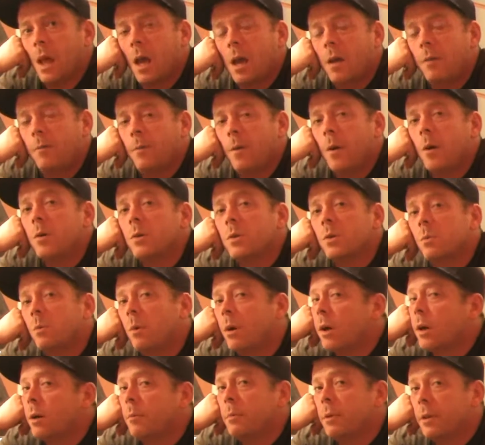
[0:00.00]
Hey folks, and
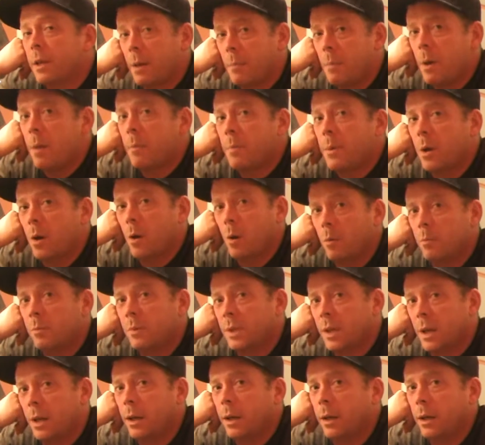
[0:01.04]
welcome to
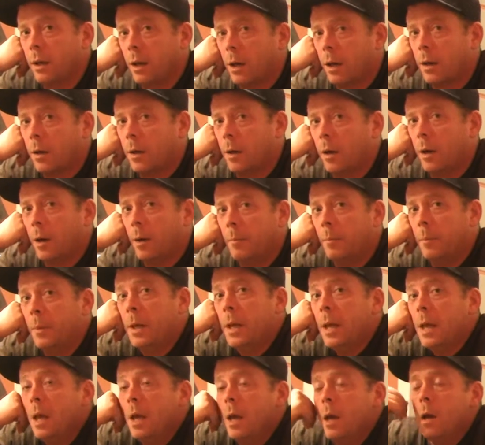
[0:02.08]
TheyMightBeHomesteading.com.
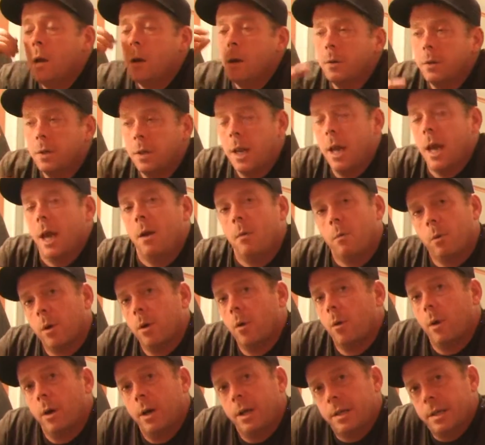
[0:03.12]
Today we're
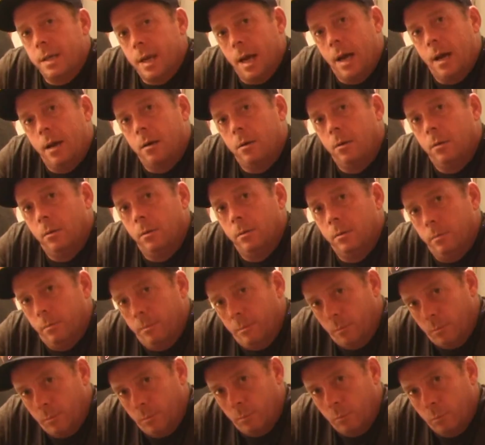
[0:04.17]
going to tackle
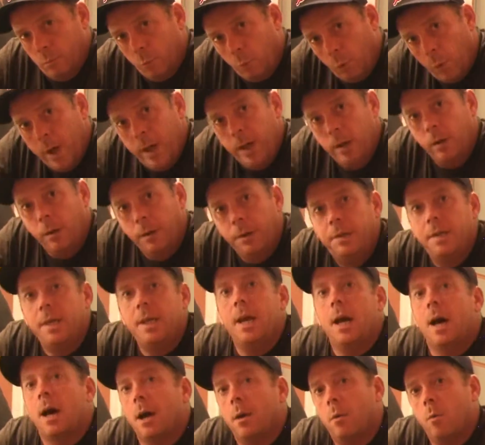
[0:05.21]
real
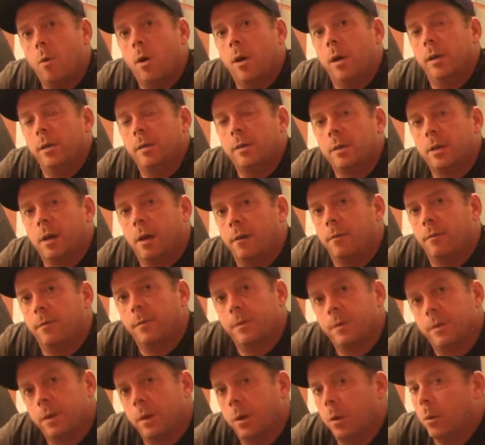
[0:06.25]
DIY stuff.
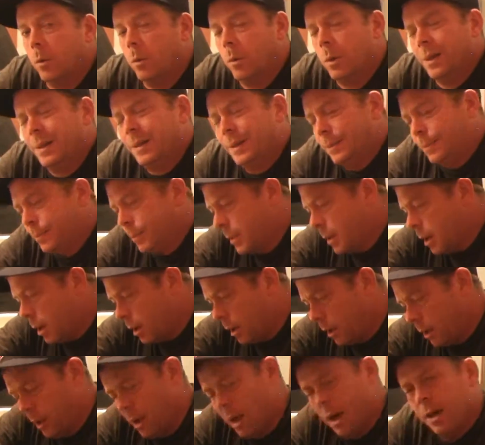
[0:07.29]
So
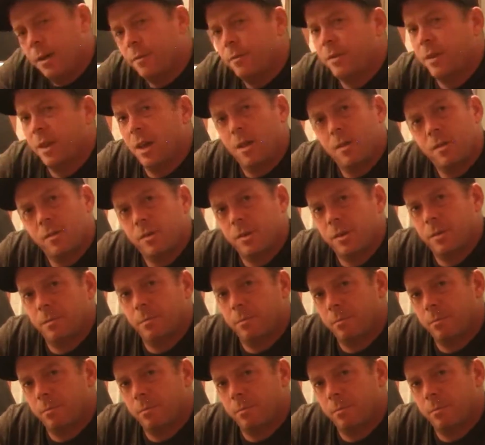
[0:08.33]
on a lot of the other